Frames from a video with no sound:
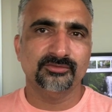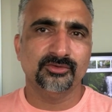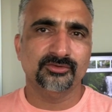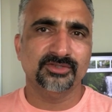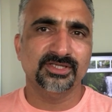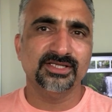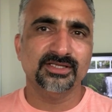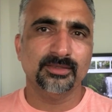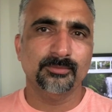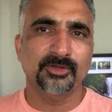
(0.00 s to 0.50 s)
So
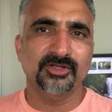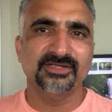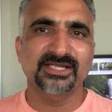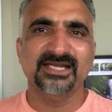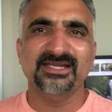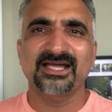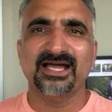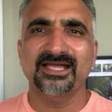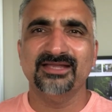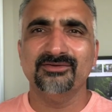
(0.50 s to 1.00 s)
think about
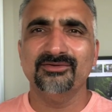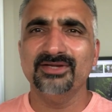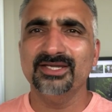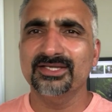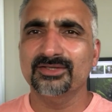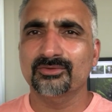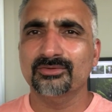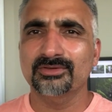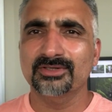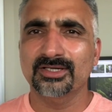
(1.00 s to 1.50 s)
that. I
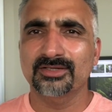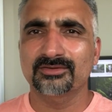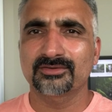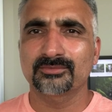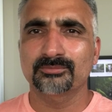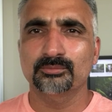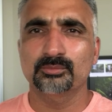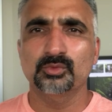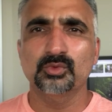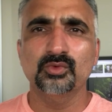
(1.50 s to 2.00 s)
really couldn't
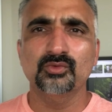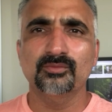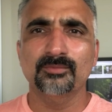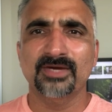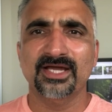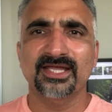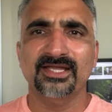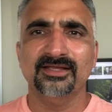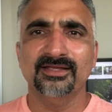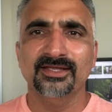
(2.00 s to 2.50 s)
move
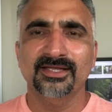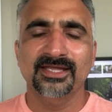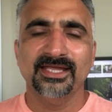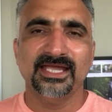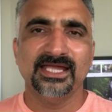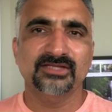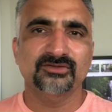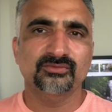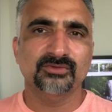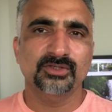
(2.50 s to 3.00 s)
my
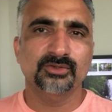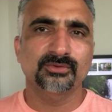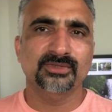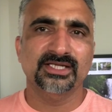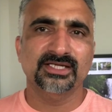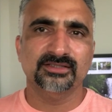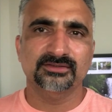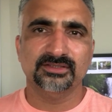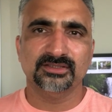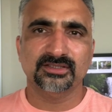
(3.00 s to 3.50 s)
H1
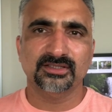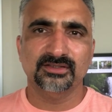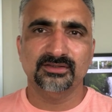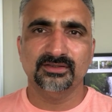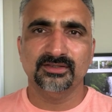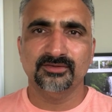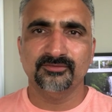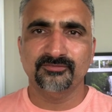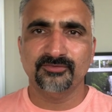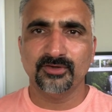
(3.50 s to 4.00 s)
to
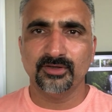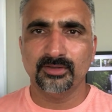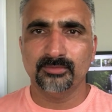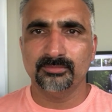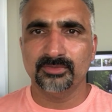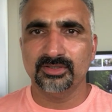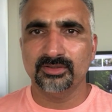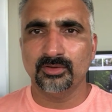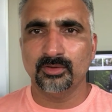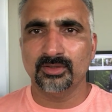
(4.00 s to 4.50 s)
another
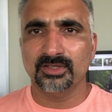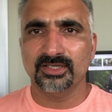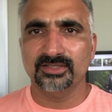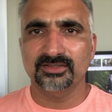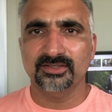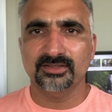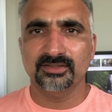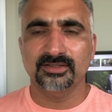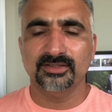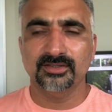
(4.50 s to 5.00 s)
firm or
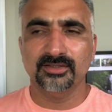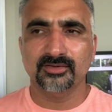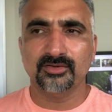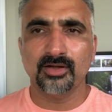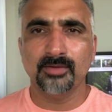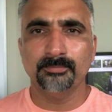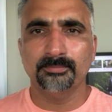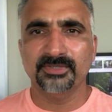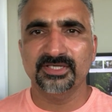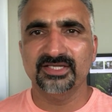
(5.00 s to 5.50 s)
other
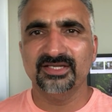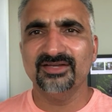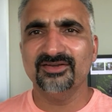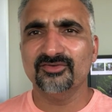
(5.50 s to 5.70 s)
company.